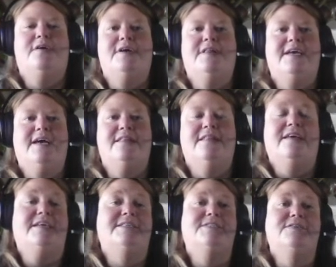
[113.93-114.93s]
click on the
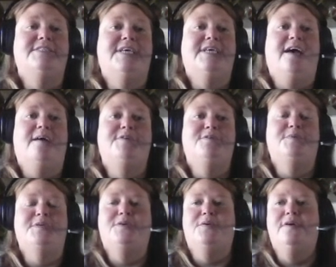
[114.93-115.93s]
Insert tab to
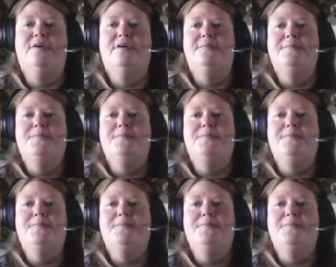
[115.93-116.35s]
record,